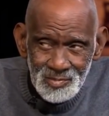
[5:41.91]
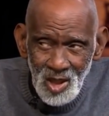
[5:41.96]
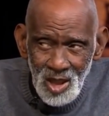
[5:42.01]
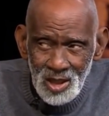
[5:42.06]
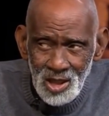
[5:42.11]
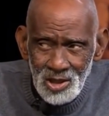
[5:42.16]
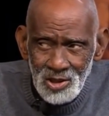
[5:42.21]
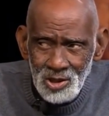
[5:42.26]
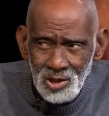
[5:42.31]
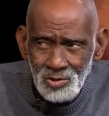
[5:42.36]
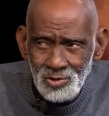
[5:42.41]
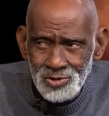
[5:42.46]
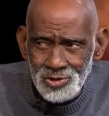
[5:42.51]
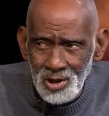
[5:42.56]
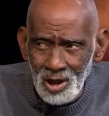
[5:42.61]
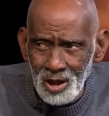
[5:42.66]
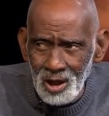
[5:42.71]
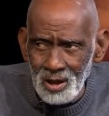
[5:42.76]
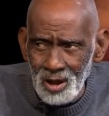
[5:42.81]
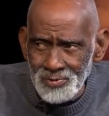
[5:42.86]
Did he
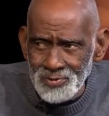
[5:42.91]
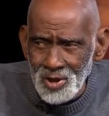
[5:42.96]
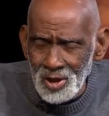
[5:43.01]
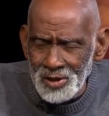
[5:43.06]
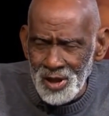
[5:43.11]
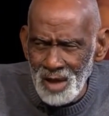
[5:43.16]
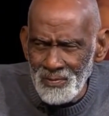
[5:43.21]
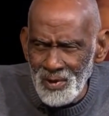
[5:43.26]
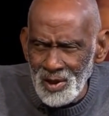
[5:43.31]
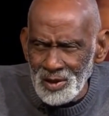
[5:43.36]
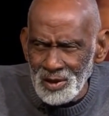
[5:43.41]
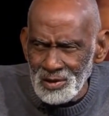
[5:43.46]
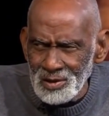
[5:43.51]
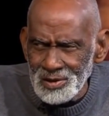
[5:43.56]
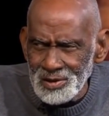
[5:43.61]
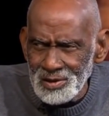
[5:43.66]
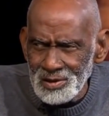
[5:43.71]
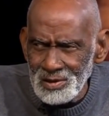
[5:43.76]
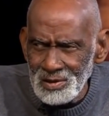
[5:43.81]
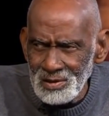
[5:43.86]
use herbs or
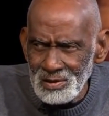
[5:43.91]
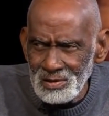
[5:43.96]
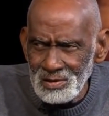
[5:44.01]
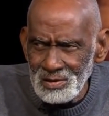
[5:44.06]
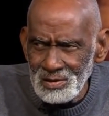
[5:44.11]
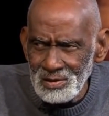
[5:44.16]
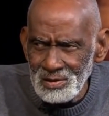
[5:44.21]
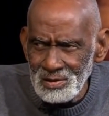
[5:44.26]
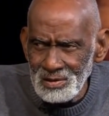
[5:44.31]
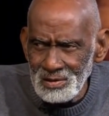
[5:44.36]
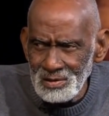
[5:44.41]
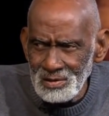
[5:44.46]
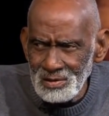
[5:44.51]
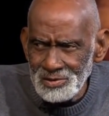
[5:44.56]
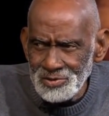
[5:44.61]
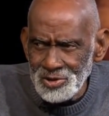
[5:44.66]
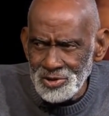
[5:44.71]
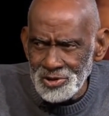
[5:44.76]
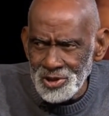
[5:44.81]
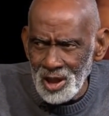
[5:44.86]
chemicals?
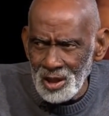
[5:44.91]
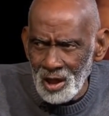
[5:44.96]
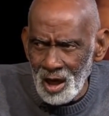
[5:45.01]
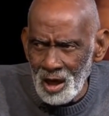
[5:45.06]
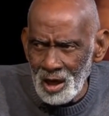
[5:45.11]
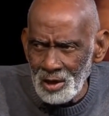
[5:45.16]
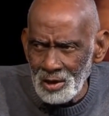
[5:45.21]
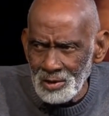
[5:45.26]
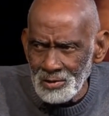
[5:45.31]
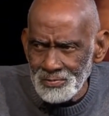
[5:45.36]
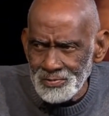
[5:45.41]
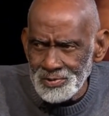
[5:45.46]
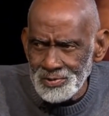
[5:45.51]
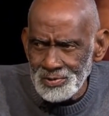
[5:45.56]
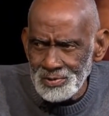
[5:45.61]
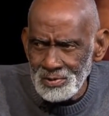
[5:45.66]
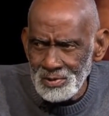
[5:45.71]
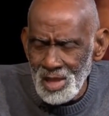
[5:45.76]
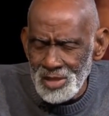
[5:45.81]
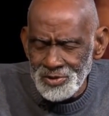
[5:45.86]
She said, herbs.
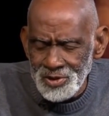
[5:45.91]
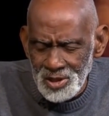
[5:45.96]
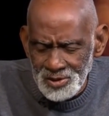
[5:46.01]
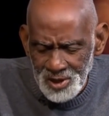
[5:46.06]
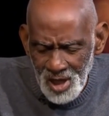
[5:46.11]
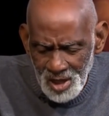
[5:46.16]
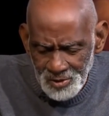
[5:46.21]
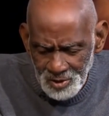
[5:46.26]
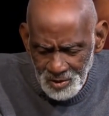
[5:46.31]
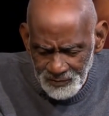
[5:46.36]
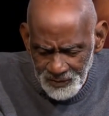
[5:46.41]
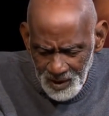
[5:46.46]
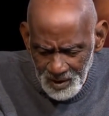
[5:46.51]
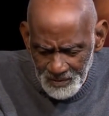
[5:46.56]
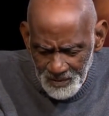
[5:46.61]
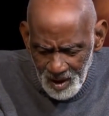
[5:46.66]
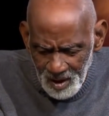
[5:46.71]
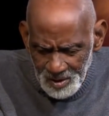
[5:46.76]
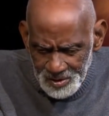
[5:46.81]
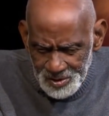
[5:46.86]
I said, thank you
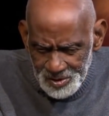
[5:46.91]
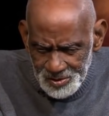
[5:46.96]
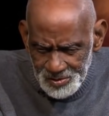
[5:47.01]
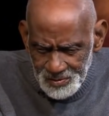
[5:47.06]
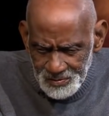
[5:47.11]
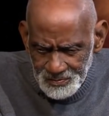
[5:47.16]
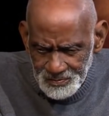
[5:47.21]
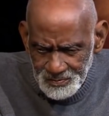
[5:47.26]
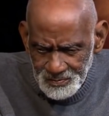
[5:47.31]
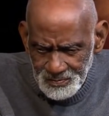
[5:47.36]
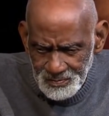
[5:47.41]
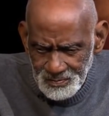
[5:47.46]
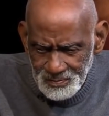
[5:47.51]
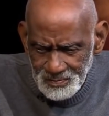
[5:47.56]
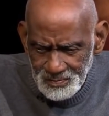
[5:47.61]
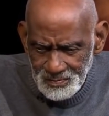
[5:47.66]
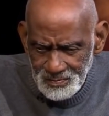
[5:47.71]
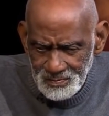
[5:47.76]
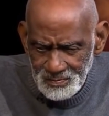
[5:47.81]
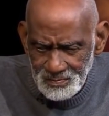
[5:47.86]
very much.
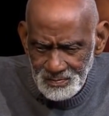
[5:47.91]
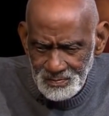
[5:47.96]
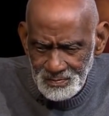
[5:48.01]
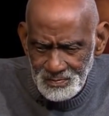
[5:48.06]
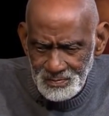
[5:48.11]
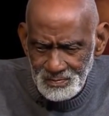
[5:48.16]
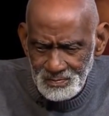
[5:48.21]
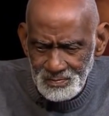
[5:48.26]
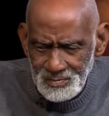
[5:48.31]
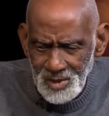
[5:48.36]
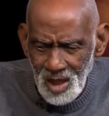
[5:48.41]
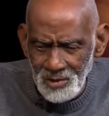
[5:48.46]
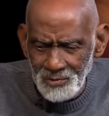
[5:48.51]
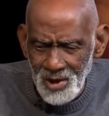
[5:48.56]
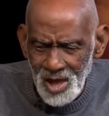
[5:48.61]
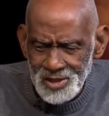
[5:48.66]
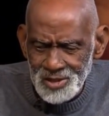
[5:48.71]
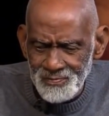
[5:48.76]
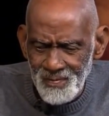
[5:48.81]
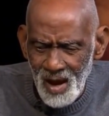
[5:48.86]
I
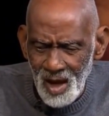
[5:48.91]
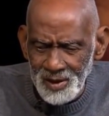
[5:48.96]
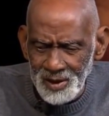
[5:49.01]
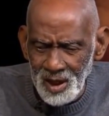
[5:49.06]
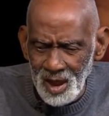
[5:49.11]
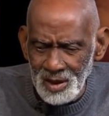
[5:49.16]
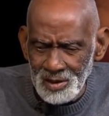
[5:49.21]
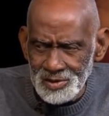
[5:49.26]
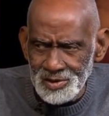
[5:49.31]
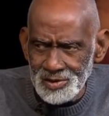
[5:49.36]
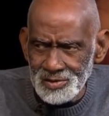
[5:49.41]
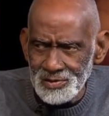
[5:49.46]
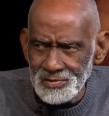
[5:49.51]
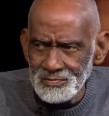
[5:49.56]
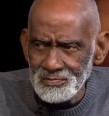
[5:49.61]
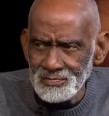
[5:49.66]
rest my case.